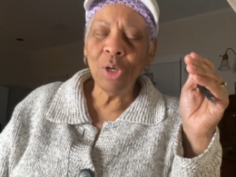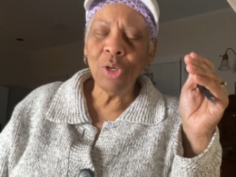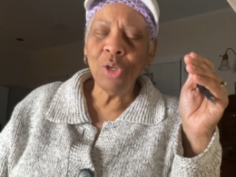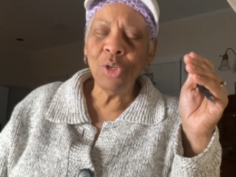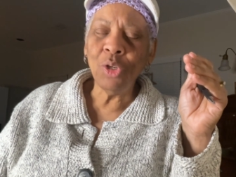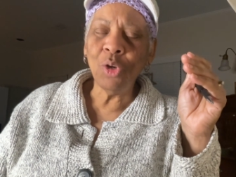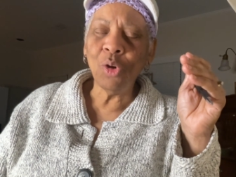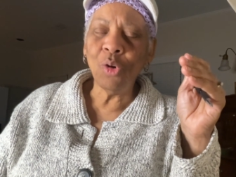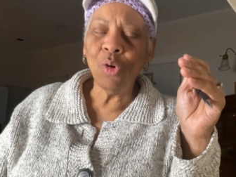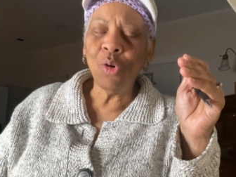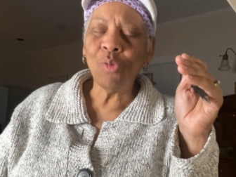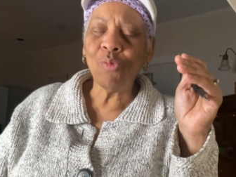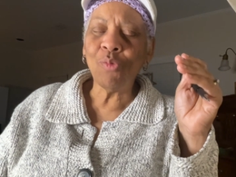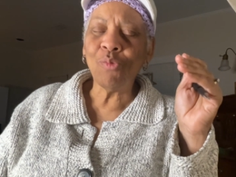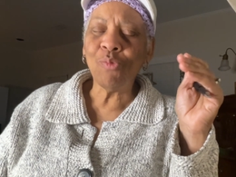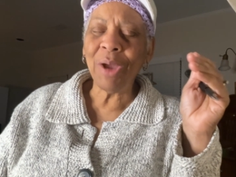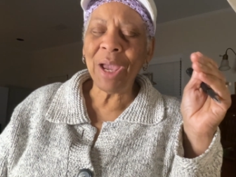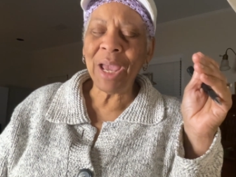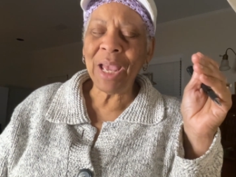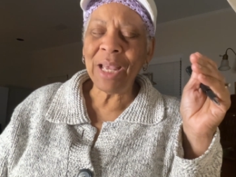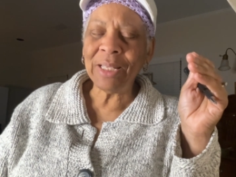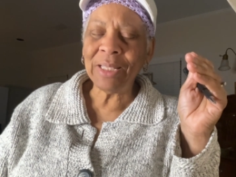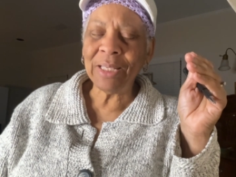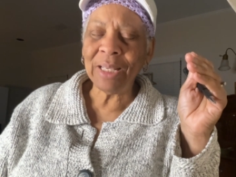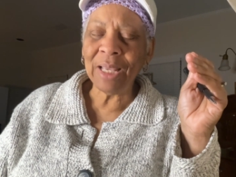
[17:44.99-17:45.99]
your
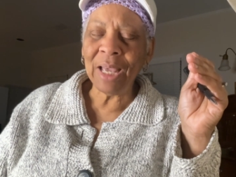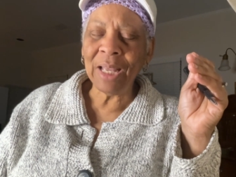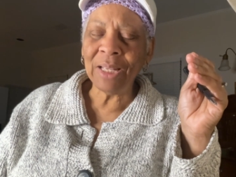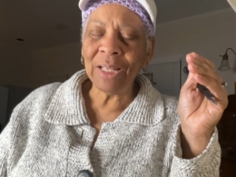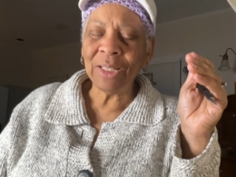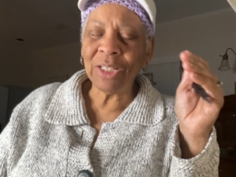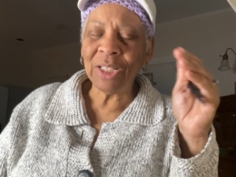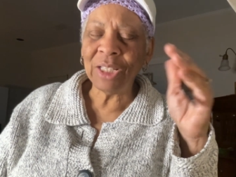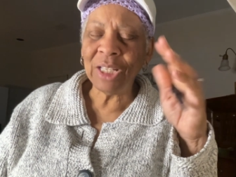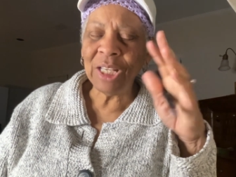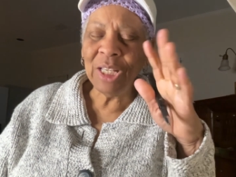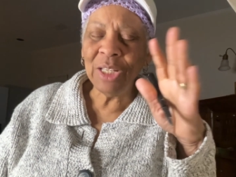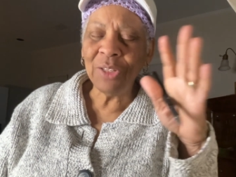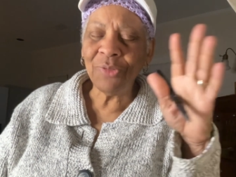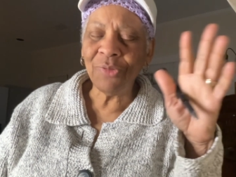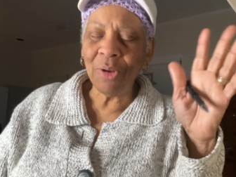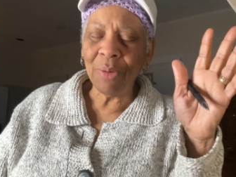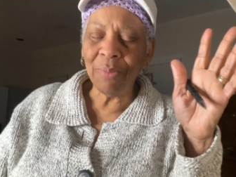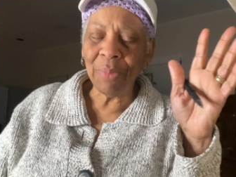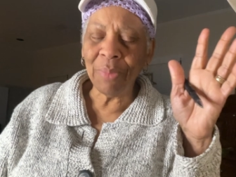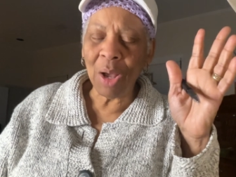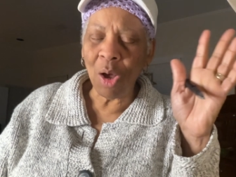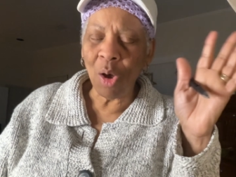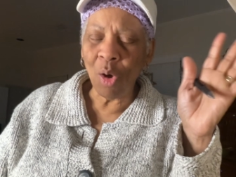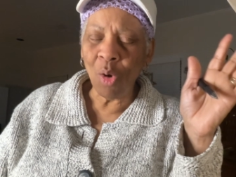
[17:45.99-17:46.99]
rest and cease
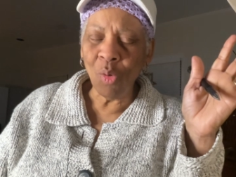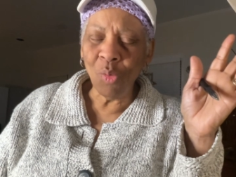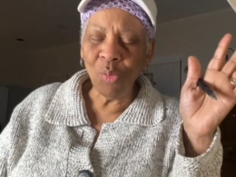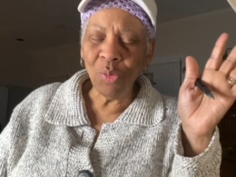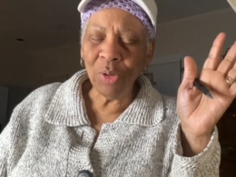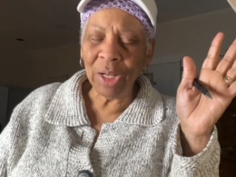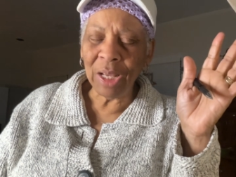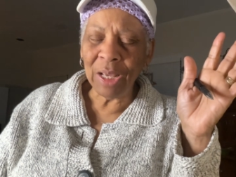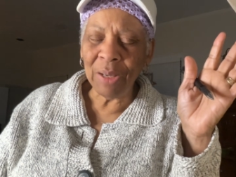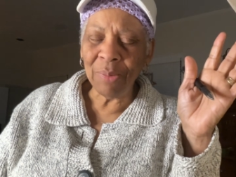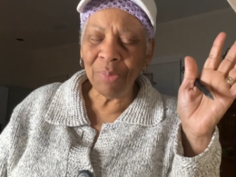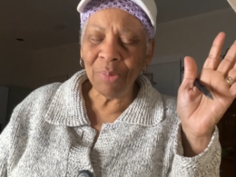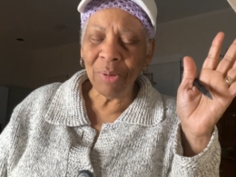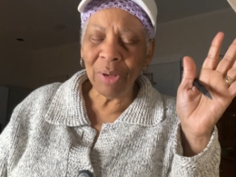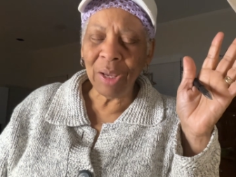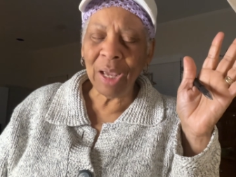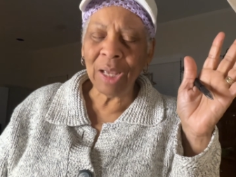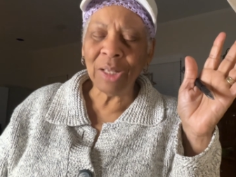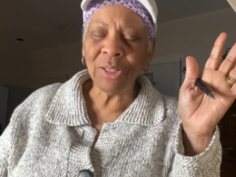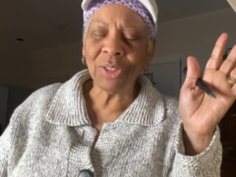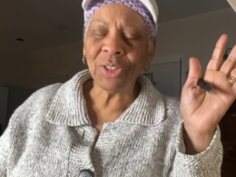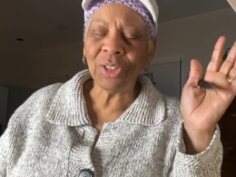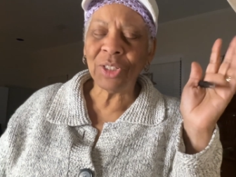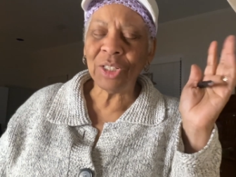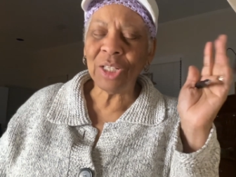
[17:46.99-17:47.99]
from our own labor
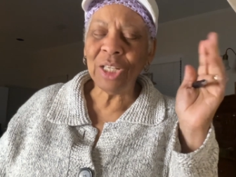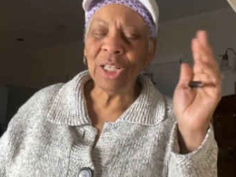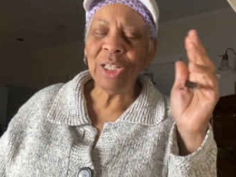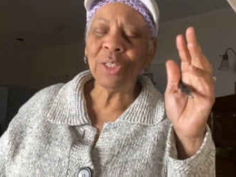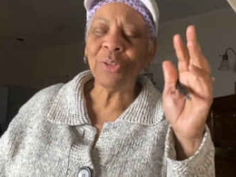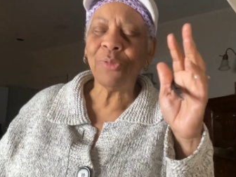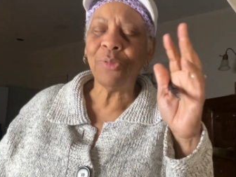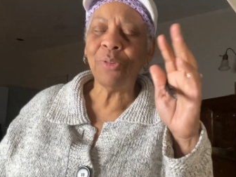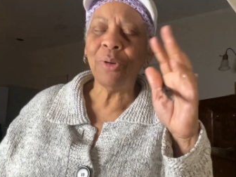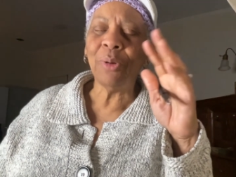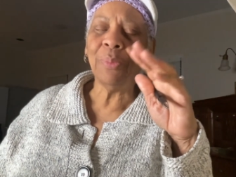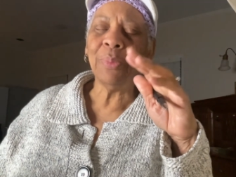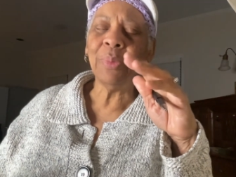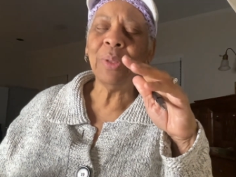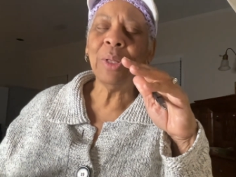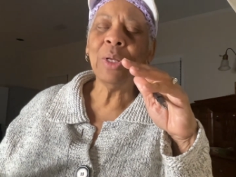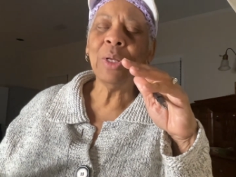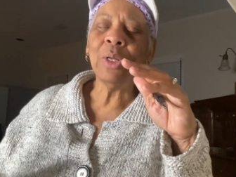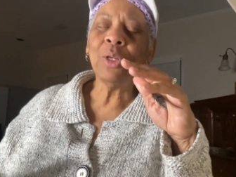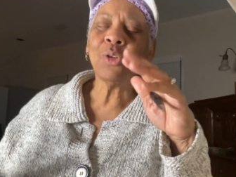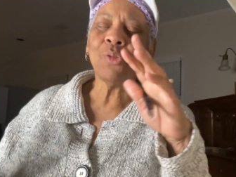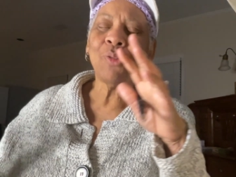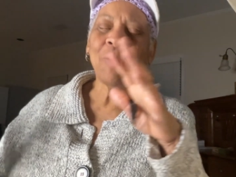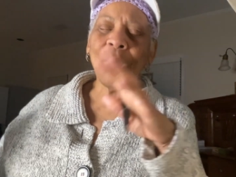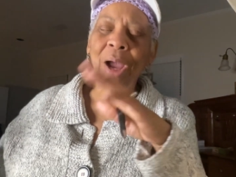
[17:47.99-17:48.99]
and cease from
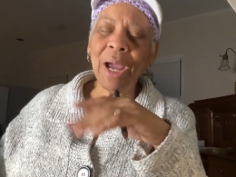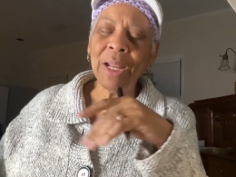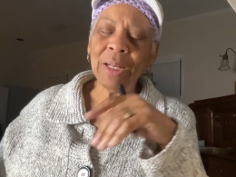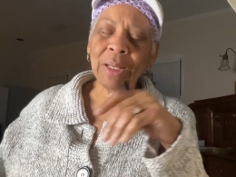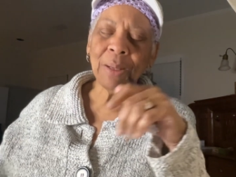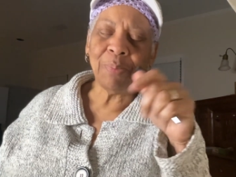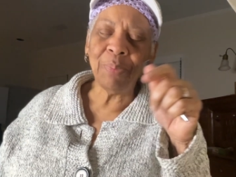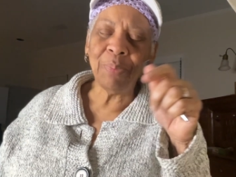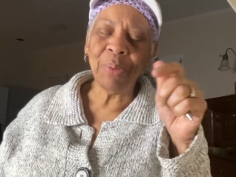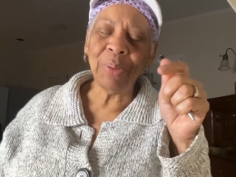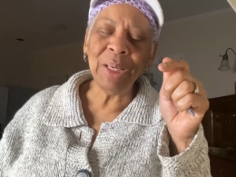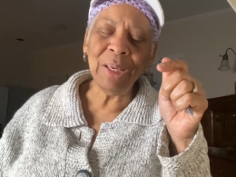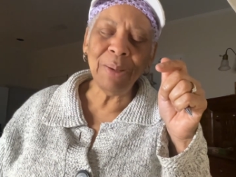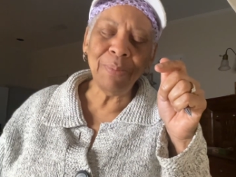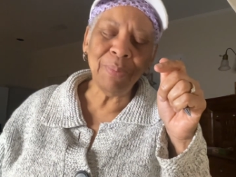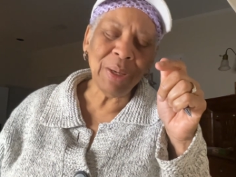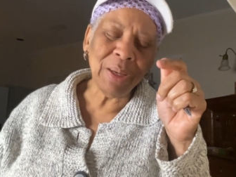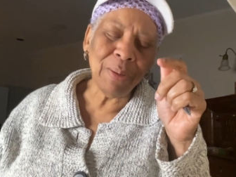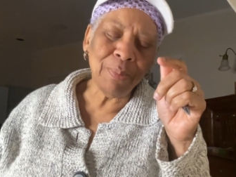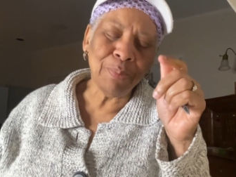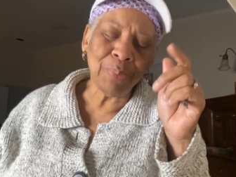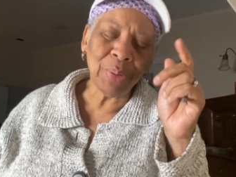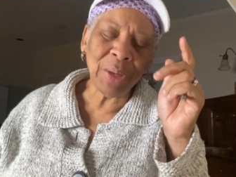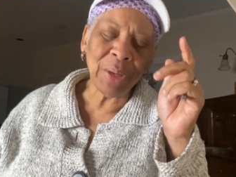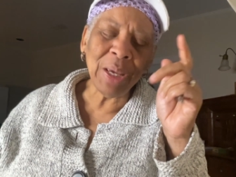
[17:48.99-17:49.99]
trying to please,
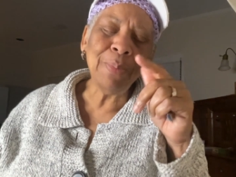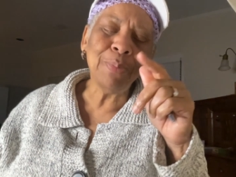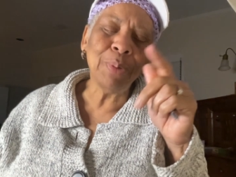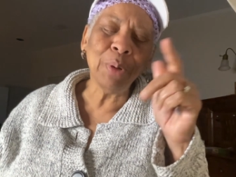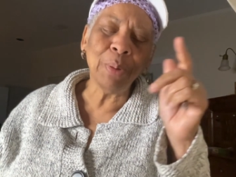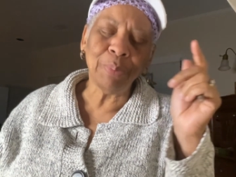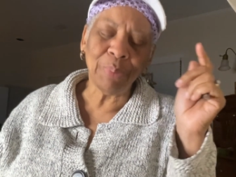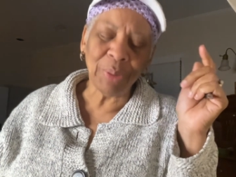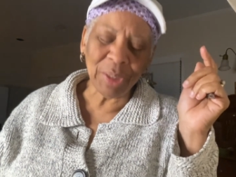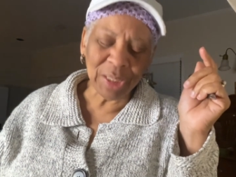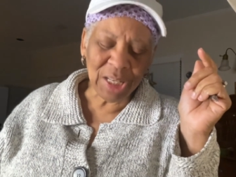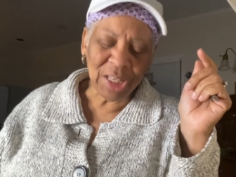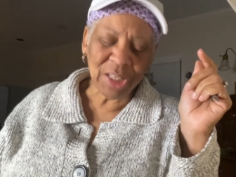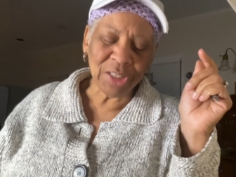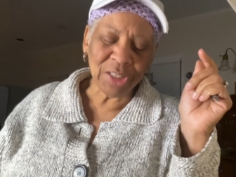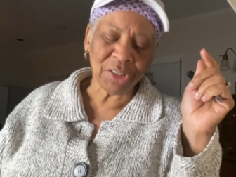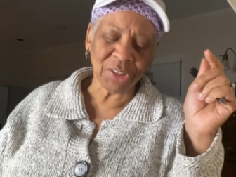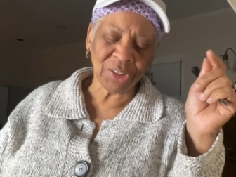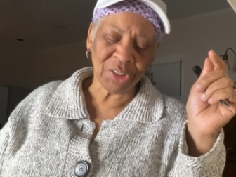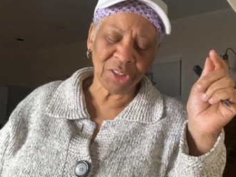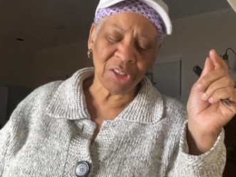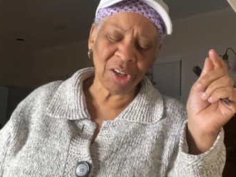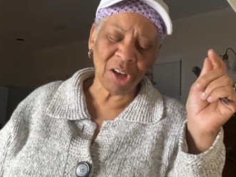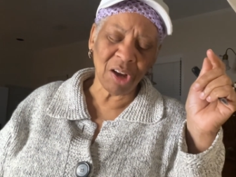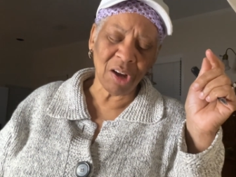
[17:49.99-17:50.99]
be people
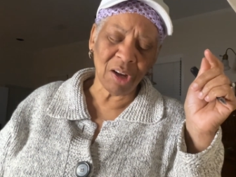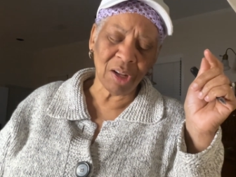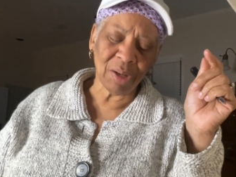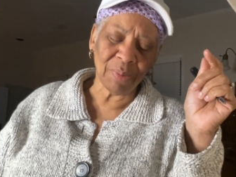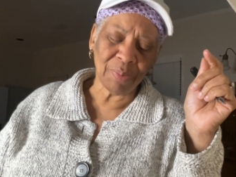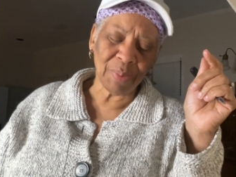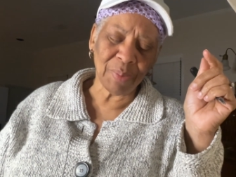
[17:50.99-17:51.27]
pleasers, God.